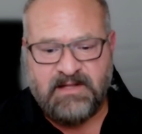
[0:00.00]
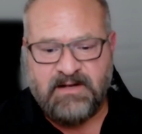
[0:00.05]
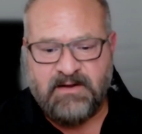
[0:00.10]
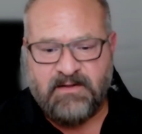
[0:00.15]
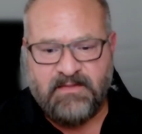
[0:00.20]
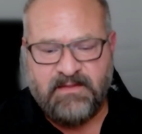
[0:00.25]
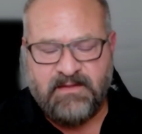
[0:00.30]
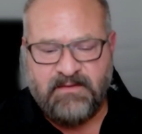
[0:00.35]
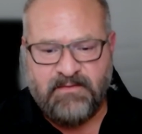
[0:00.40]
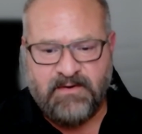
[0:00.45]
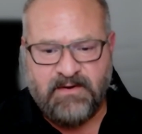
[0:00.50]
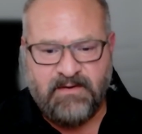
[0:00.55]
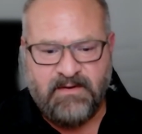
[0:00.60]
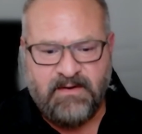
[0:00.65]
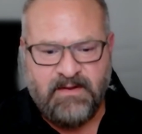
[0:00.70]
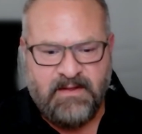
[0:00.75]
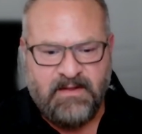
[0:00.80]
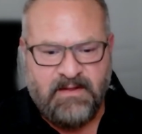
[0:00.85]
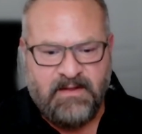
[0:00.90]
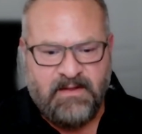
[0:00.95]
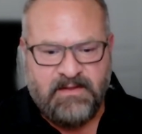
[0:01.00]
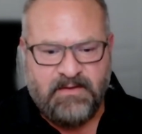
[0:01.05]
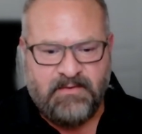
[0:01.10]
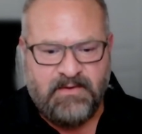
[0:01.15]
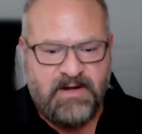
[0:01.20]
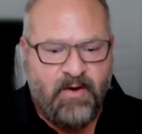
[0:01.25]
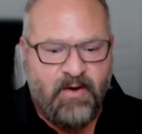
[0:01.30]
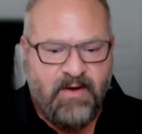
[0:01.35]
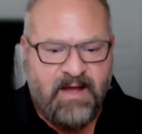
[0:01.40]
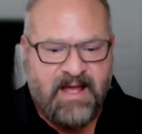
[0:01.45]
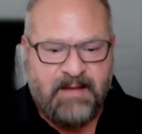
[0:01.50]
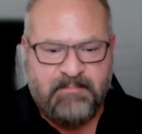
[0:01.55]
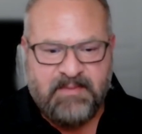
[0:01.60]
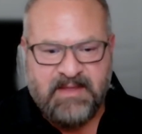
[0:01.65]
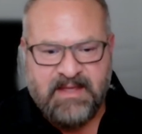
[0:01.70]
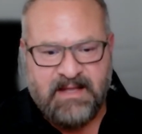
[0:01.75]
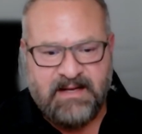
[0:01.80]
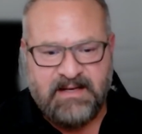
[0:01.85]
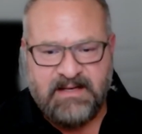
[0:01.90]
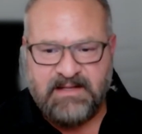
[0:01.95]
You know, they were there were no
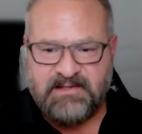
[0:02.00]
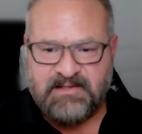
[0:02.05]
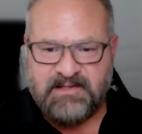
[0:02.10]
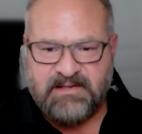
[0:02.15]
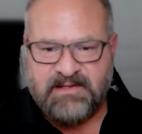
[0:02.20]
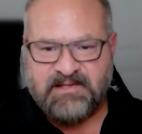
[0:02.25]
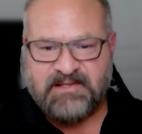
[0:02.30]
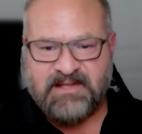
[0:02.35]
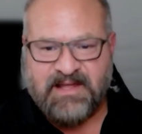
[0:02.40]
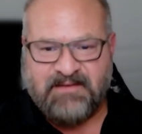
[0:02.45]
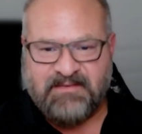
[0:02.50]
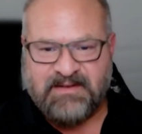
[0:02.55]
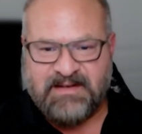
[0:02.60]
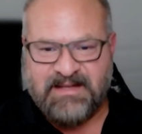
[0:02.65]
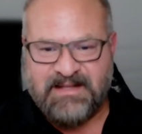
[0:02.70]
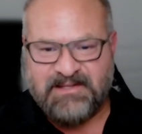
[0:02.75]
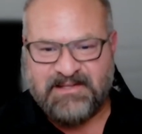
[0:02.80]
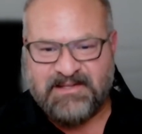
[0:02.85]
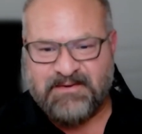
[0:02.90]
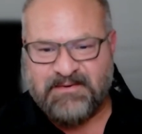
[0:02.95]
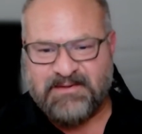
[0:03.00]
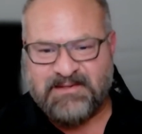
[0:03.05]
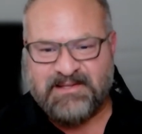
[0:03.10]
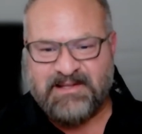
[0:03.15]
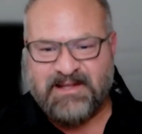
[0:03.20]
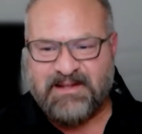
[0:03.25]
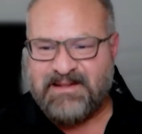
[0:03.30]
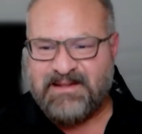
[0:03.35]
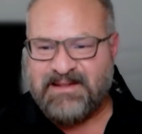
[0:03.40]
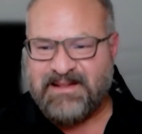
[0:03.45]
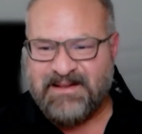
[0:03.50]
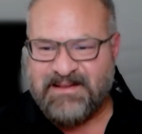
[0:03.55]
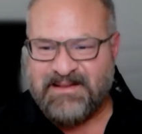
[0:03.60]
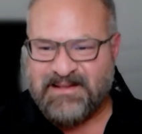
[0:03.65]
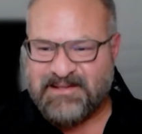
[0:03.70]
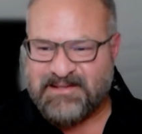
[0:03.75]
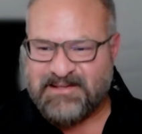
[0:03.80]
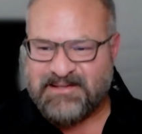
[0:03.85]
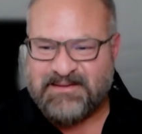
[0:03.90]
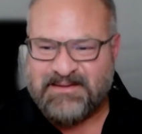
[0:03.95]
happy endings in the '70s. There was none none of
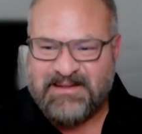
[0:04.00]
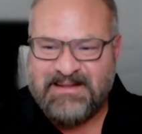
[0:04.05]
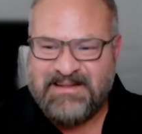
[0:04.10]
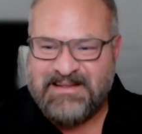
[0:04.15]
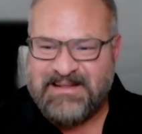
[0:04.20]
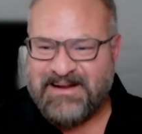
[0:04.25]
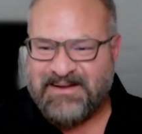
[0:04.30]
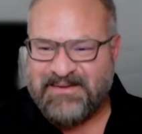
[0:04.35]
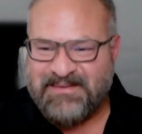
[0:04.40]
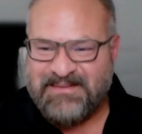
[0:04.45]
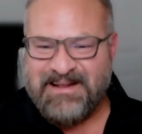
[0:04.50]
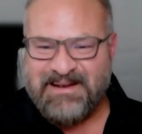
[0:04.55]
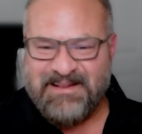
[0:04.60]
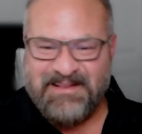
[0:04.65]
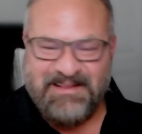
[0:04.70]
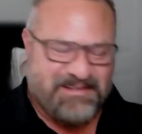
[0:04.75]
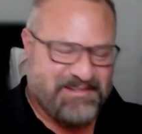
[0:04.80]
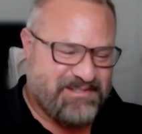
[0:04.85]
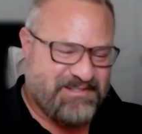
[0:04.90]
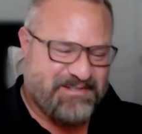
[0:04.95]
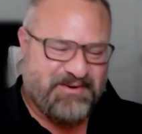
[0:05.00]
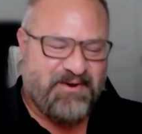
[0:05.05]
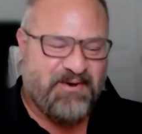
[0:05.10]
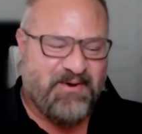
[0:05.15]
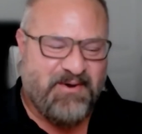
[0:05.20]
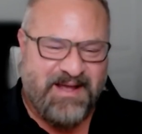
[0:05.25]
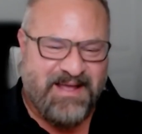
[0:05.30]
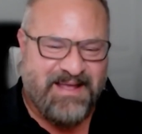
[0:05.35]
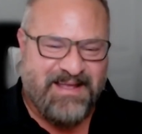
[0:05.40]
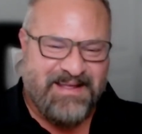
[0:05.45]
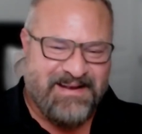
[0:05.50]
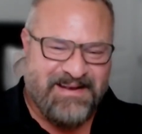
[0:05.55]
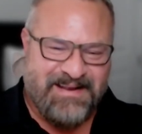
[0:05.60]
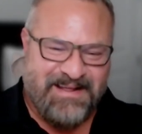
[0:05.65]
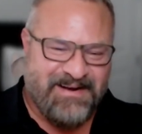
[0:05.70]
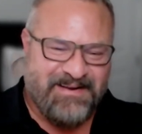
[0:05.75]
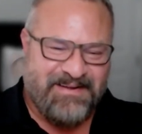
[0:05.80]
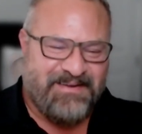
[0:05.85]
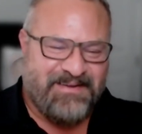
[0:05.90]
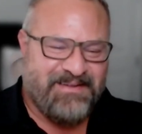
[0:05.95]
this, you know, none of this joy and,
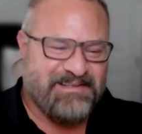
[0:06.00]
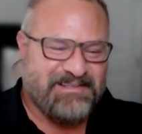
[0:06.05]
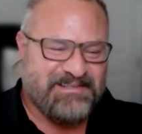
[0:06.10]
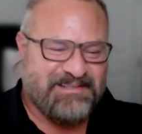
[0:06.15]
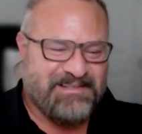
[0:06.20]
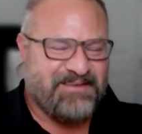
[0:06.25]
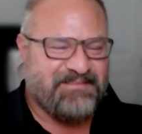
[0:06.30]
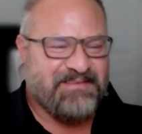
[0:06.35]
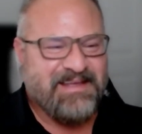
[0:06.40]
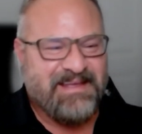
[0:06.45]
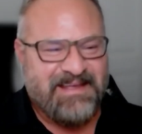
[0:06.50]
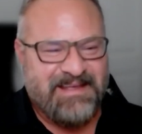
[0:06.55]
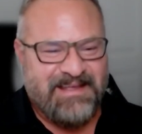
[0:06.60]
and all this stuff.